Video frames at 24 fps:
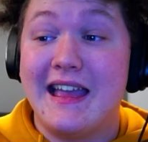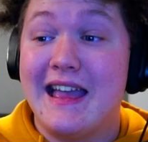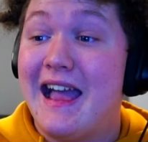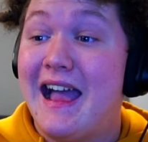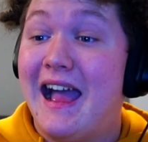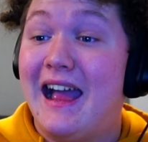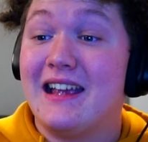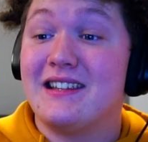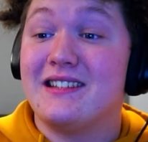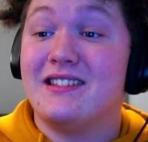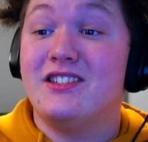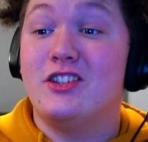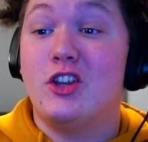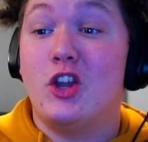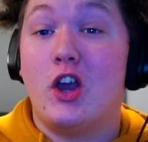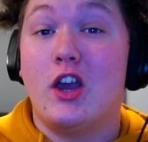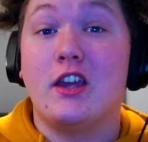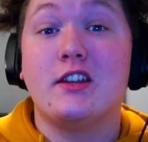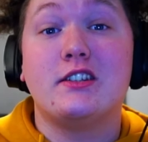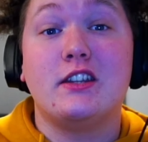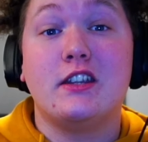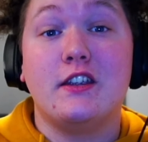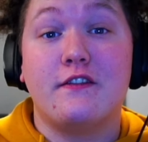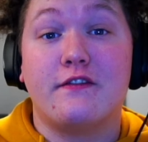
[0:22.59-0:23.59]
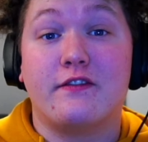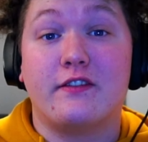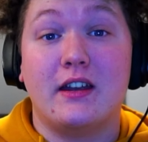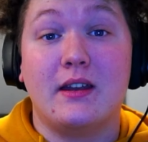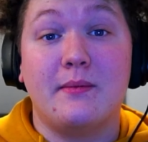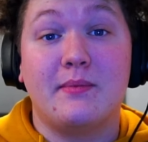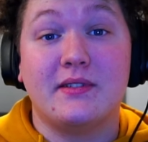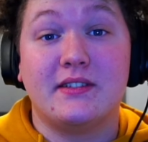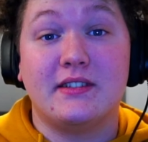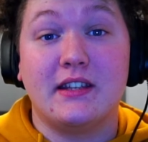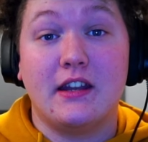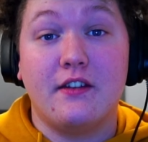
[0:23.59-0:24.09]
as
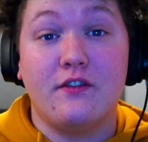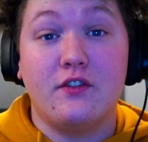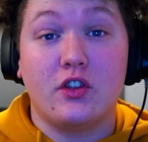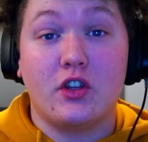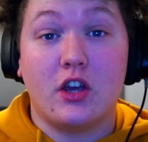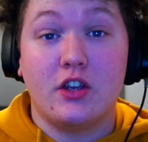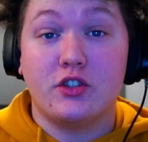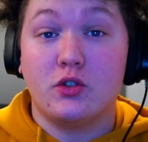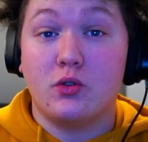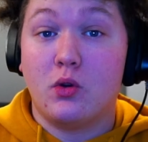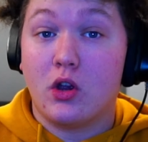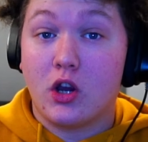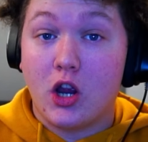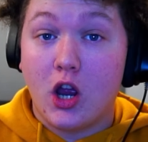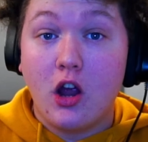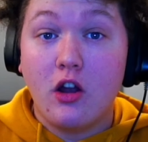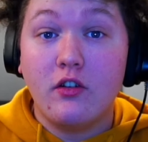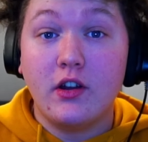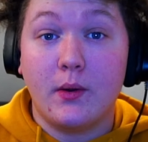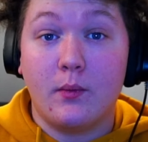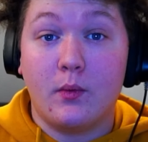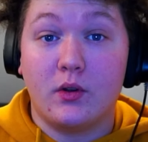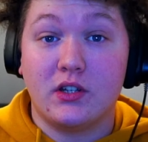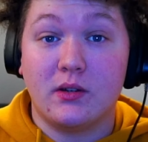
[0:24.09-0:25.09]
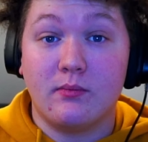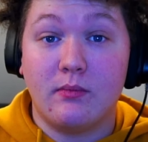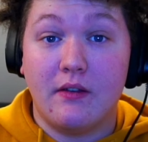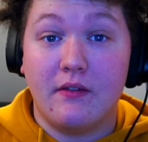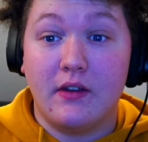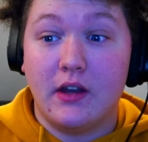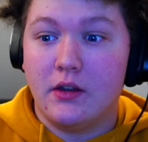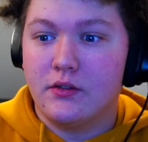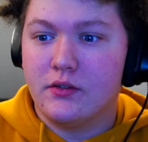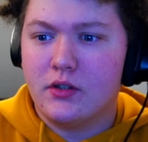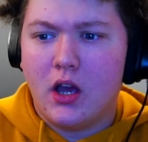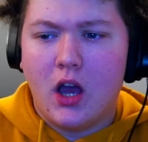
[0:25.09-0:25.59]
93% of you guys who are currently watching my
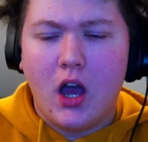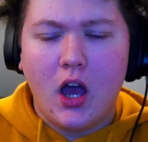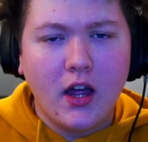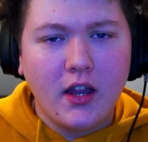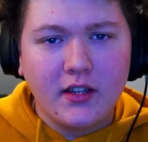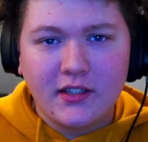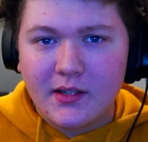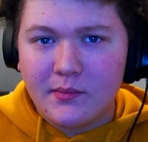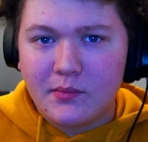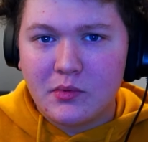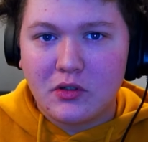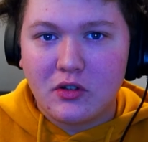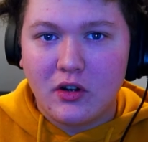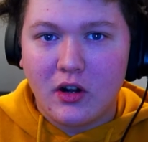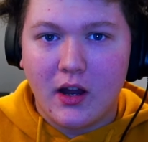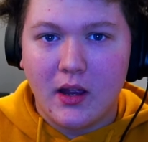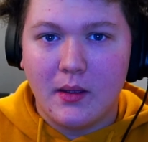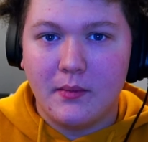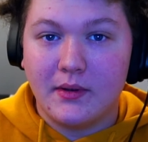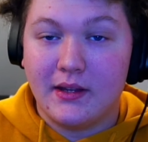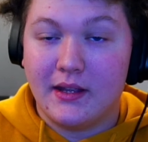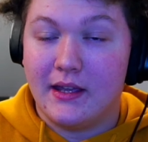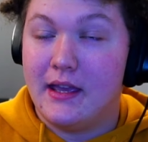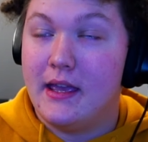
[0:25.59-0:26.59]
videos aren't subscribed,